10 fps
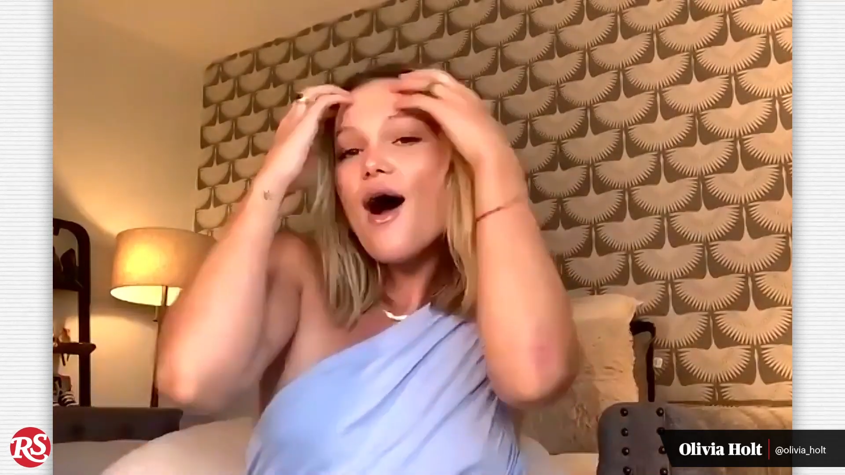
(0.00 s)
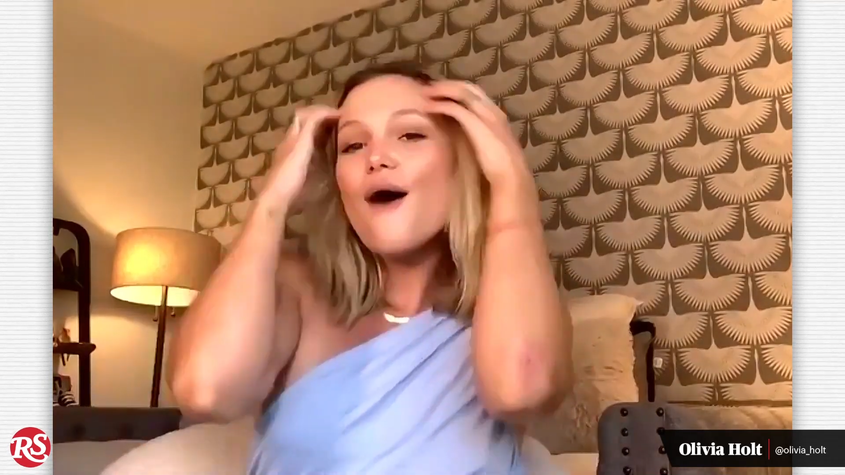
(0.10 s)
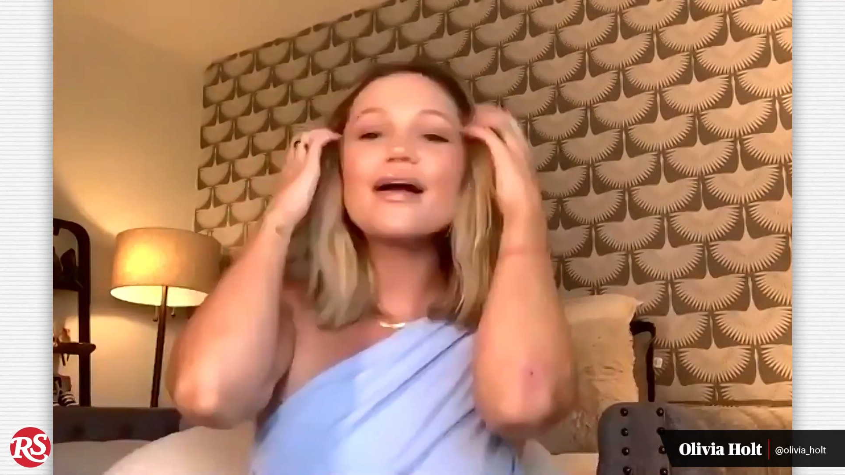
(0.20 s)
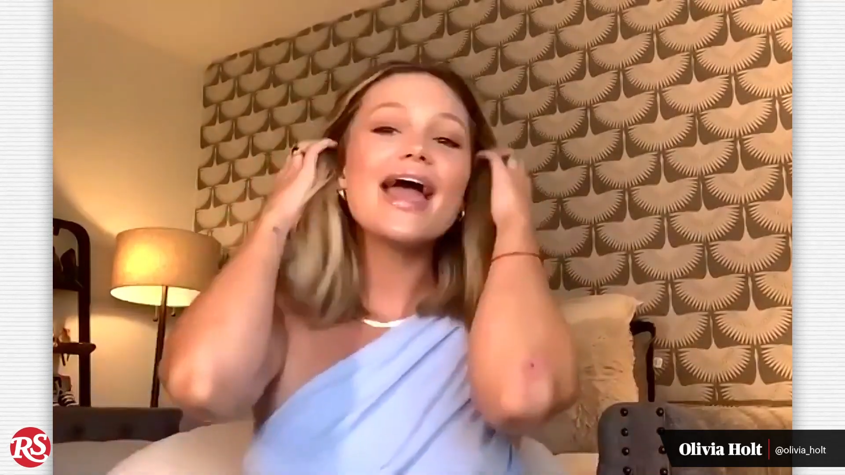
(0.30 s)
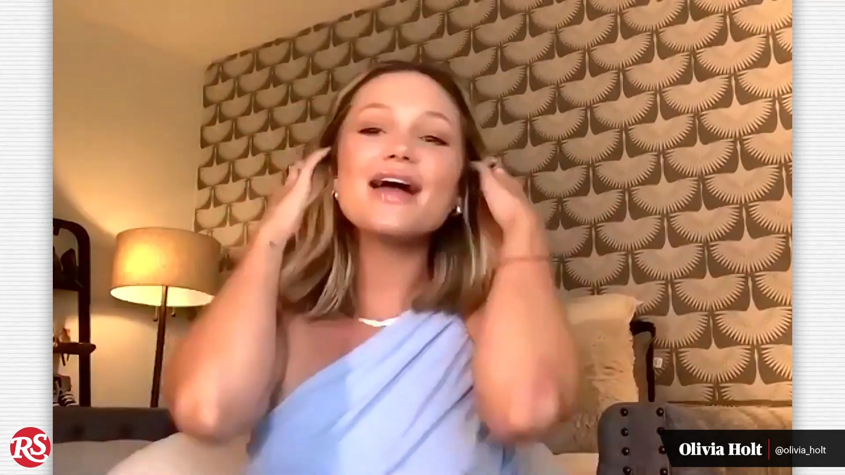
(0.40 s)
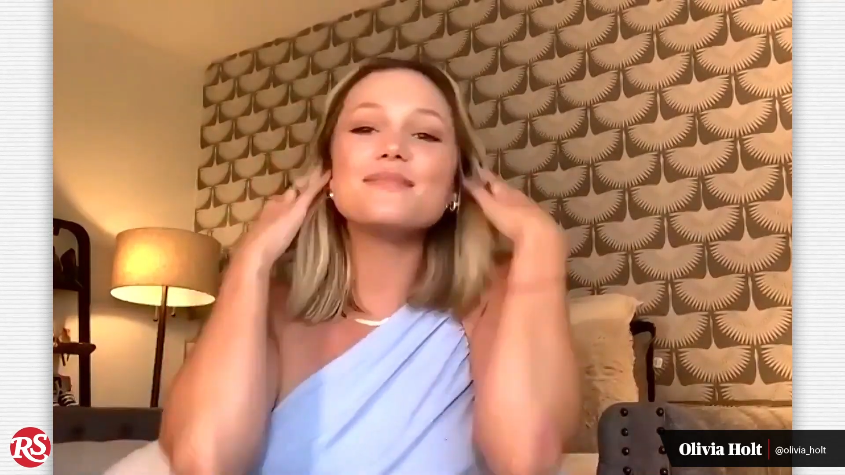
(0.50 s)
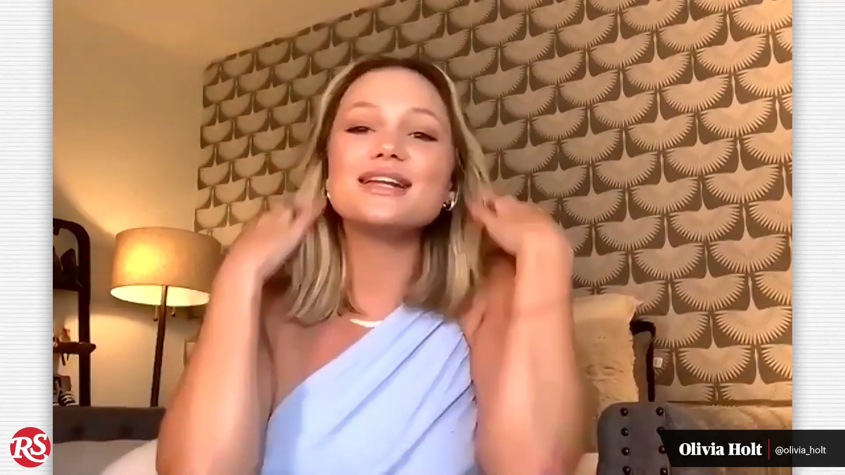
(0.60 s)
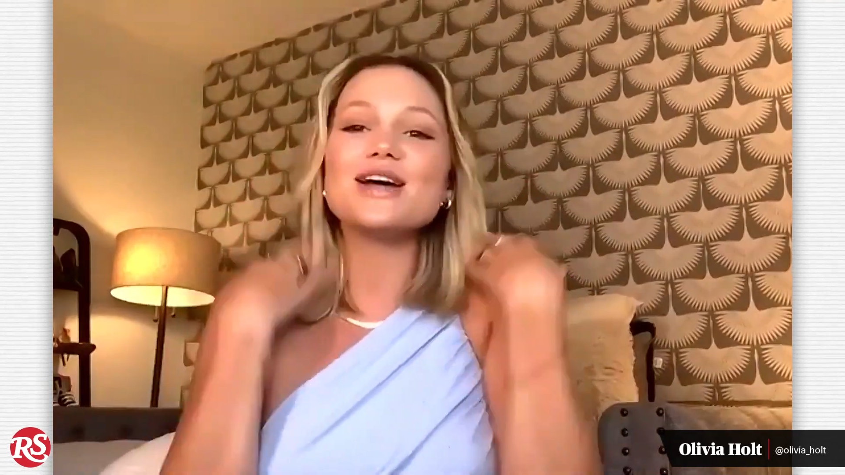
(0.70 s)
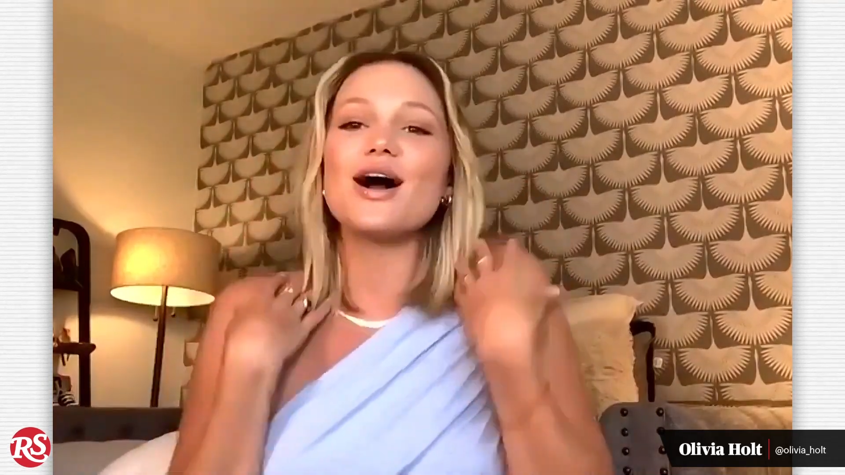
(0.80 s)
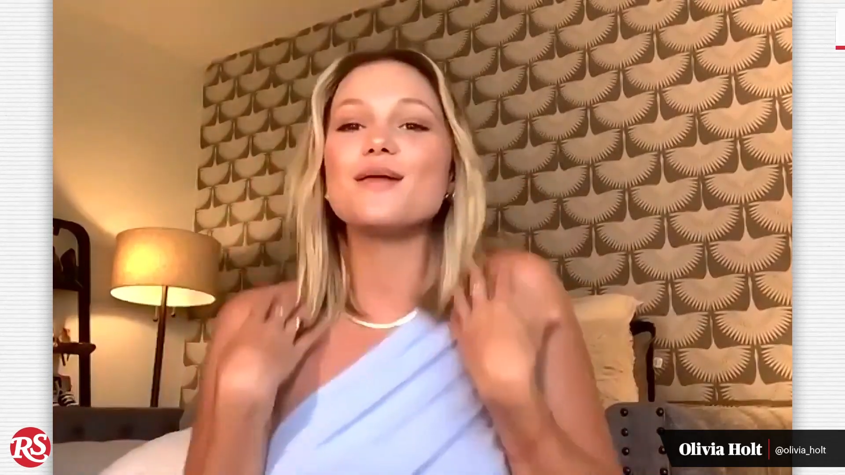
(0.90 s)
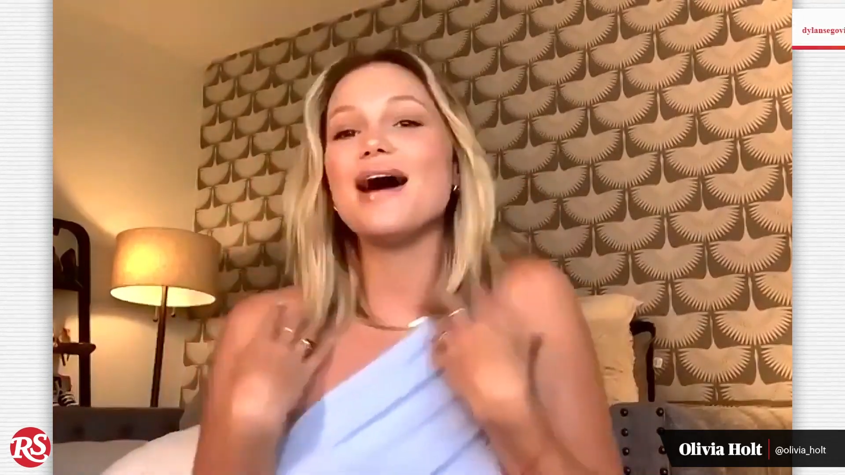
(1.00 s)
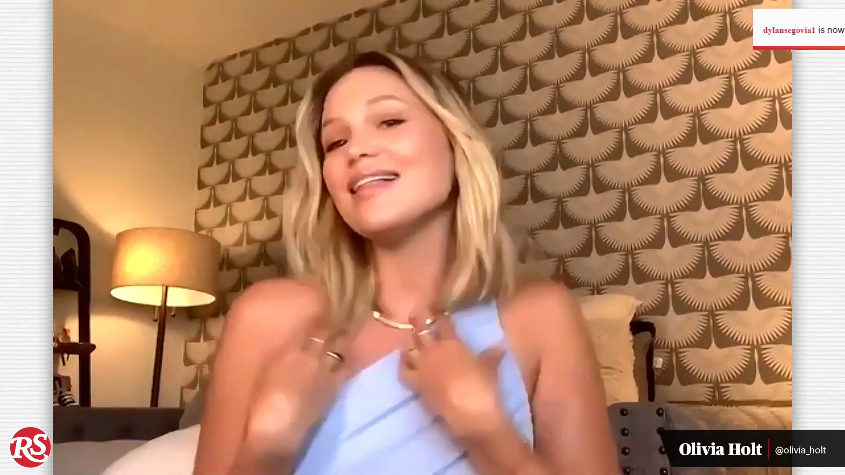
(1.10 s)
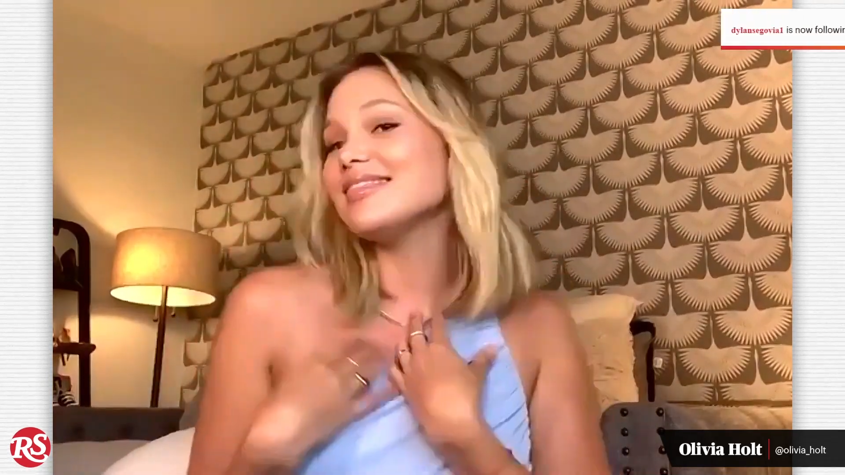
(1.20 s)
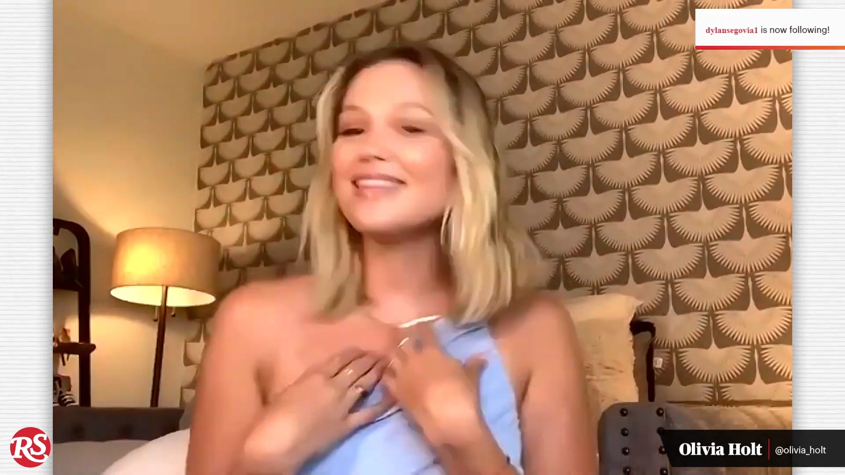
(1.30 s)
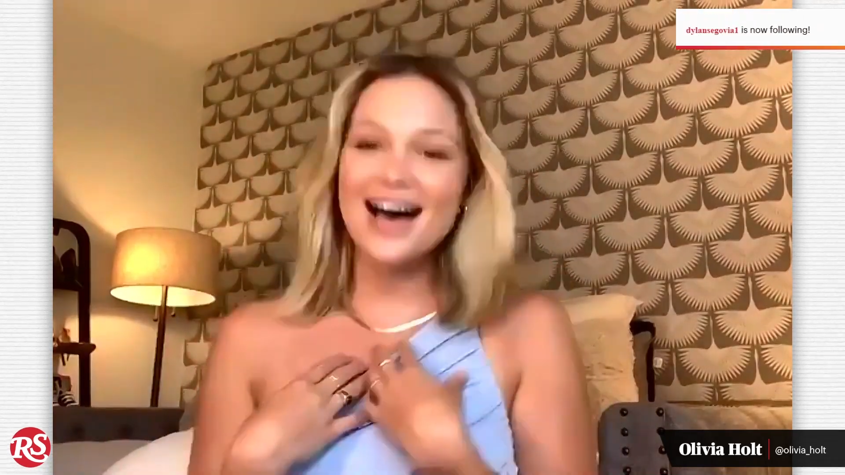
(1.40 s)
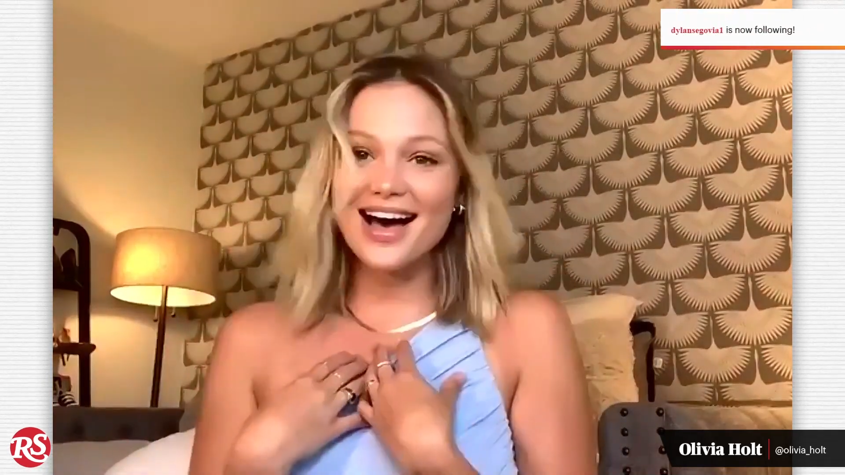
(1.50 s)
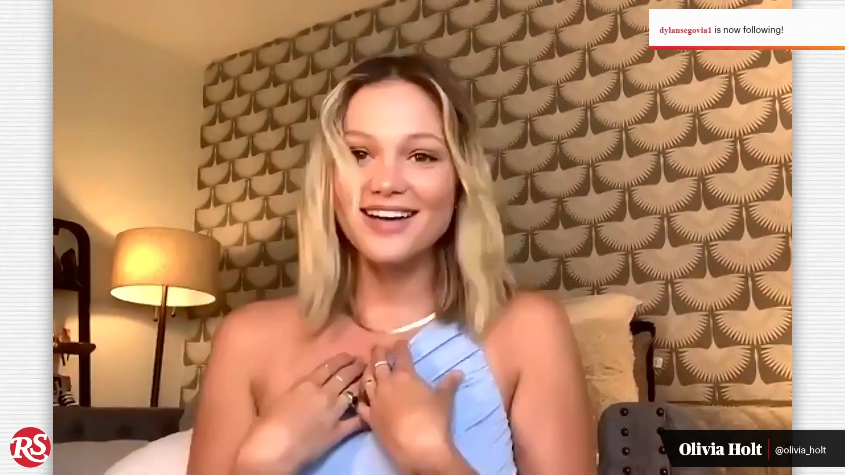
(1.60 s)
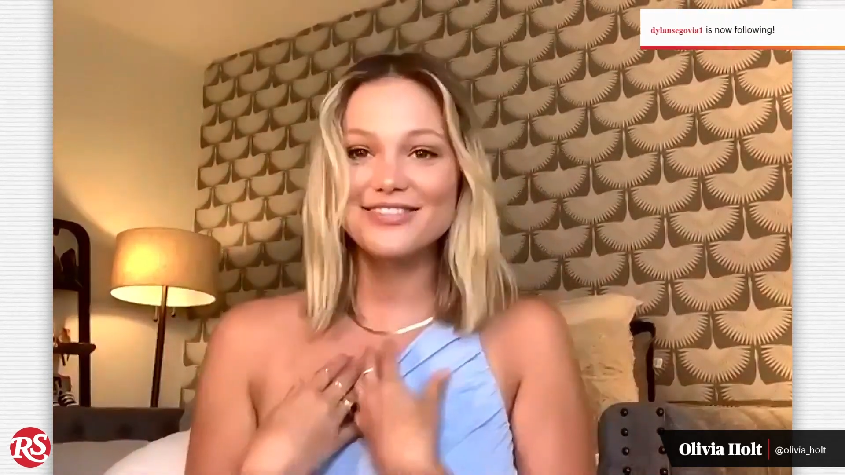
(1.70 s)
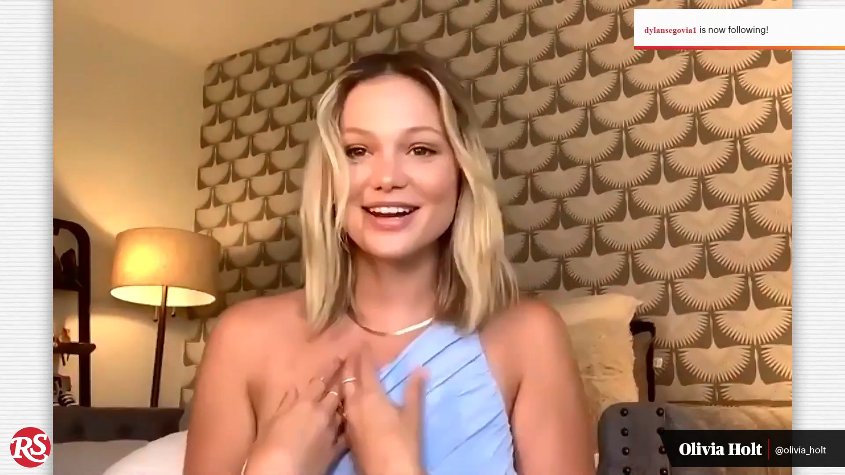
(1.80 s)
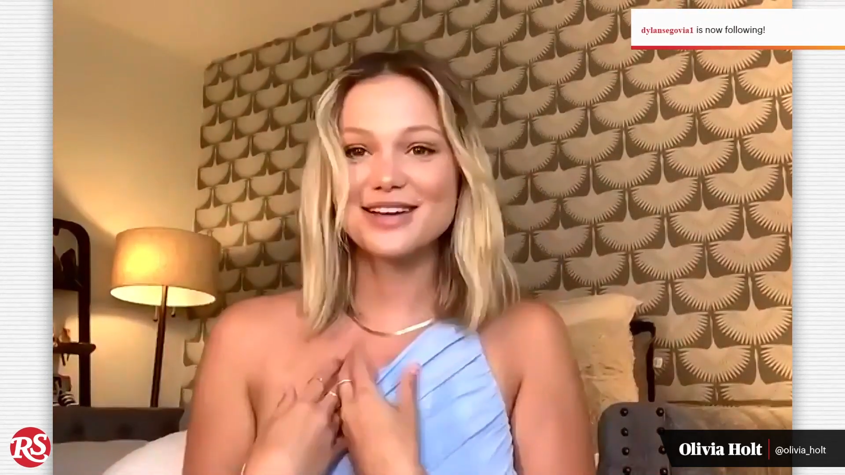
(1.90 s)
okay, I'm going to talk about love. And